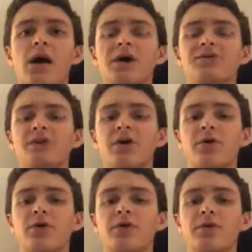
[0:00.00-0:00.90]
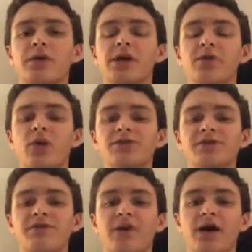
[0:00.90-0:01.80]
And so he wants
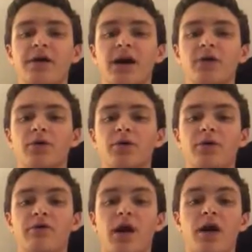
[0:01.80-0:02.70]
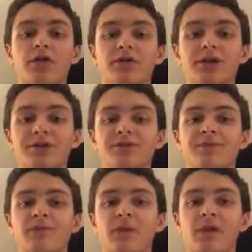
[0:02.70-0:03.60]
to find out who the father is.
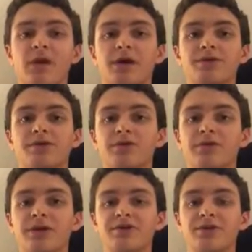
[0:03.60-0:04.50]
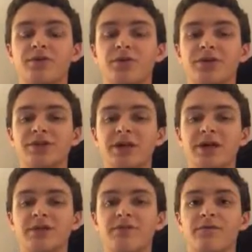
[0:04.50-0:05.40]
And so it doesn't really
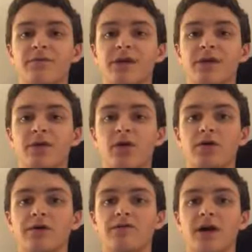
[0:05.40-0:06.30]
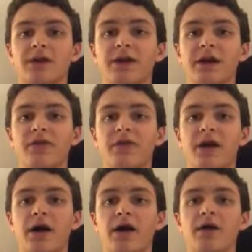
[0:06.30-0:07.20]
take him very long to find out
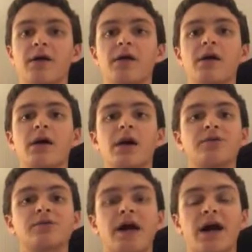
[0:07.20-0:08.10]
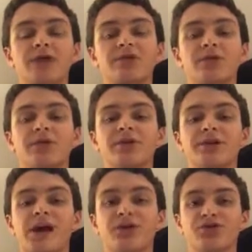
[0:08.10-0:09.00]
that it was actually the
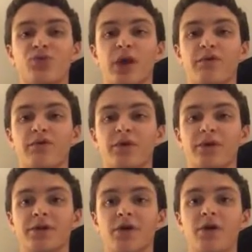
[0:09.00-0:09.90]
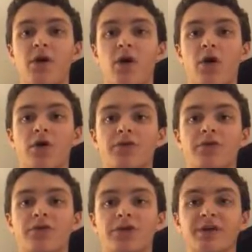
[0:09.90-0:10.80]
town's reverend,
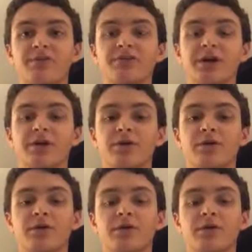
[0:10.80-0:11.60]
Arthur Dimmesdale,